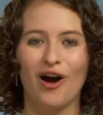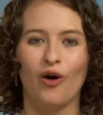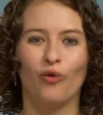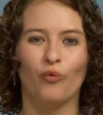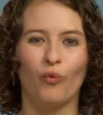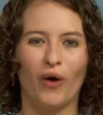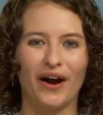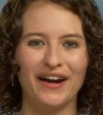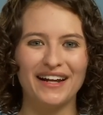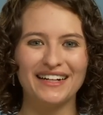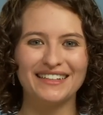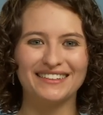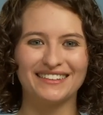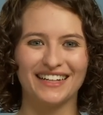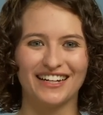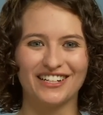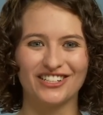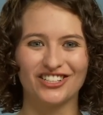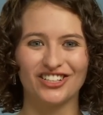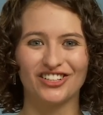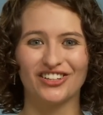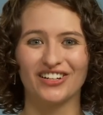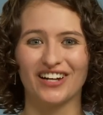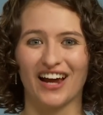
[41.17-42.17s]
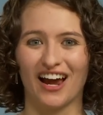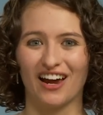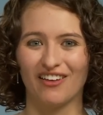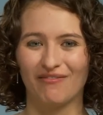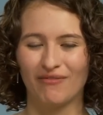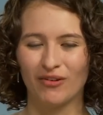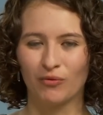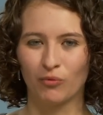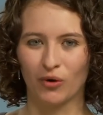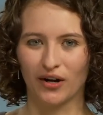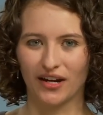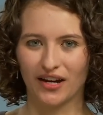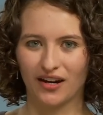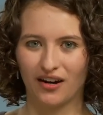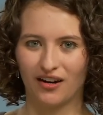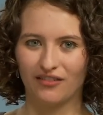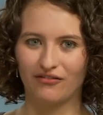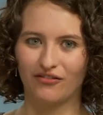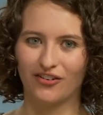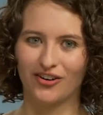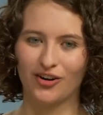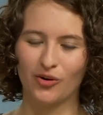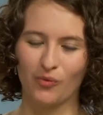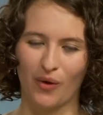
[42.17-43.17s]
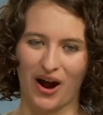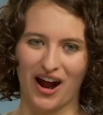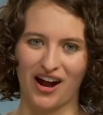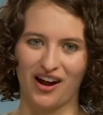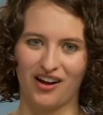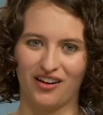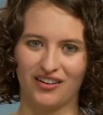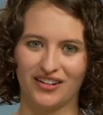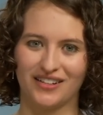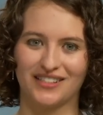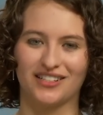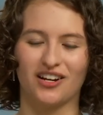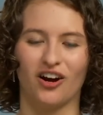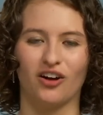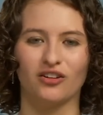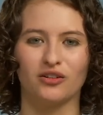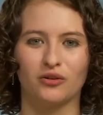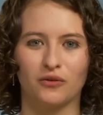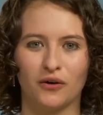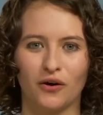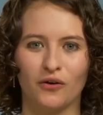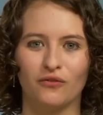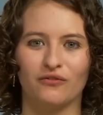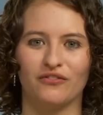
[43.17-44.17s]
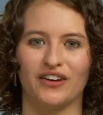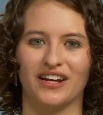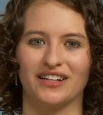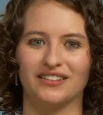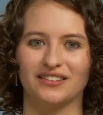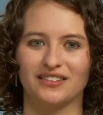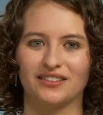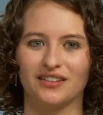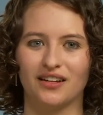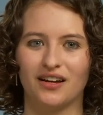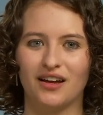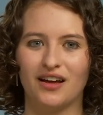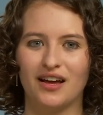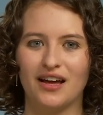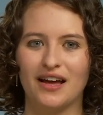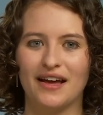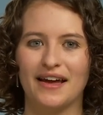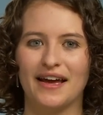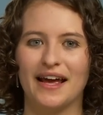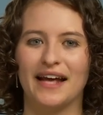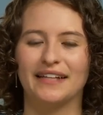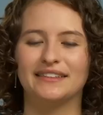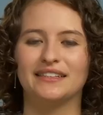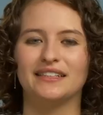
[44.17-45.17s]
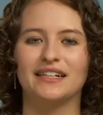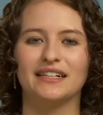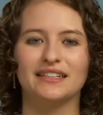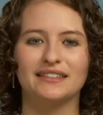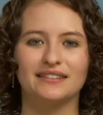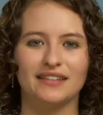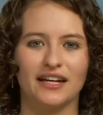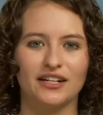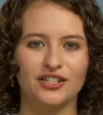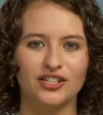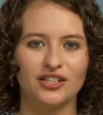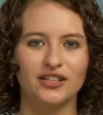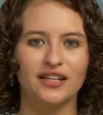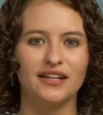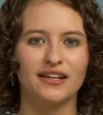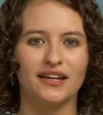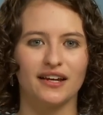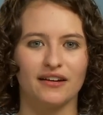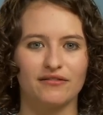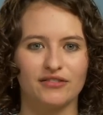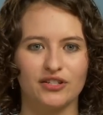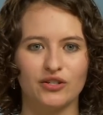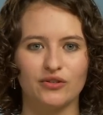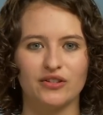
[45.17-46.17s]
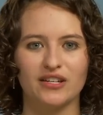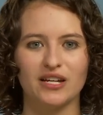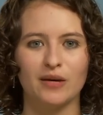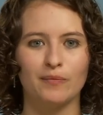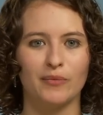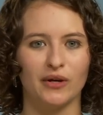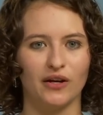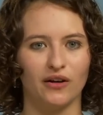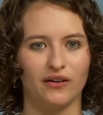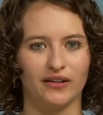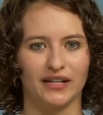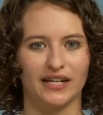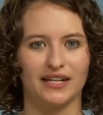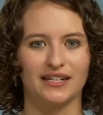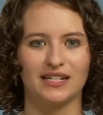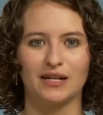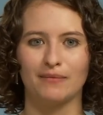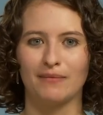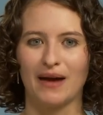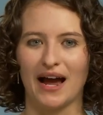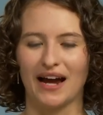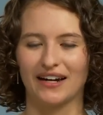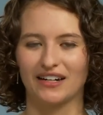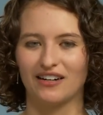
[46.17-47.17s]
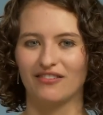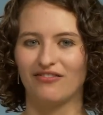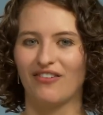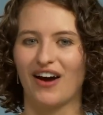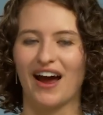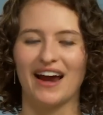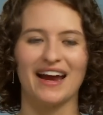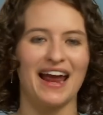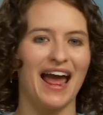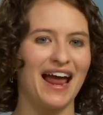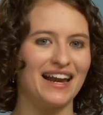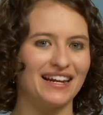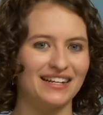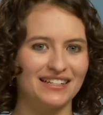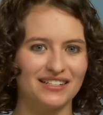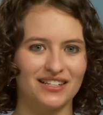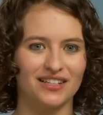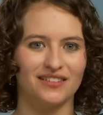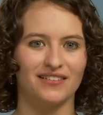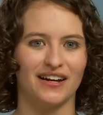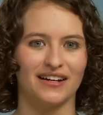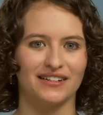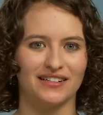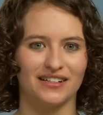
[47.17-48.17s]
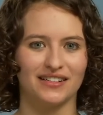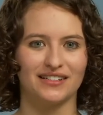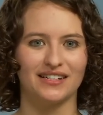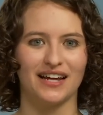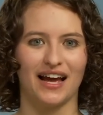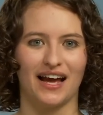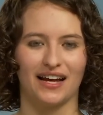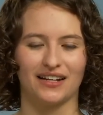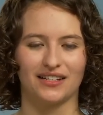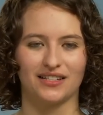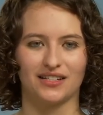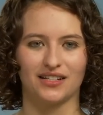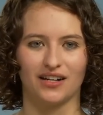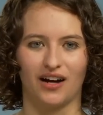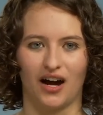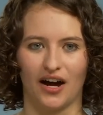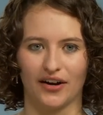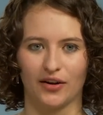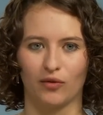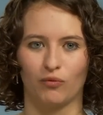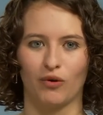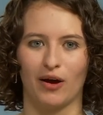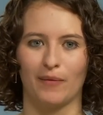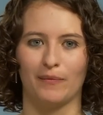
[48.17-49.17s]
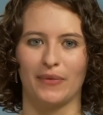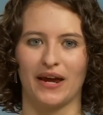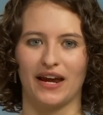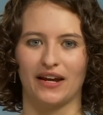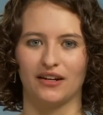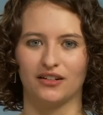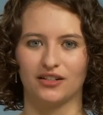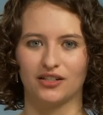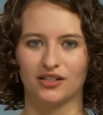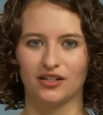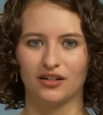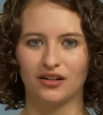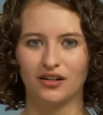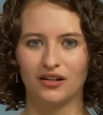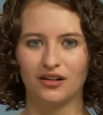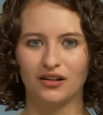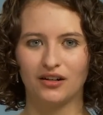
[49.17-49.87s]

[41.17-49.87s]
One extension that I've been working on for a while is called ChromeVis. It's an extension that gives you the ability to magnify any selected text on a web page.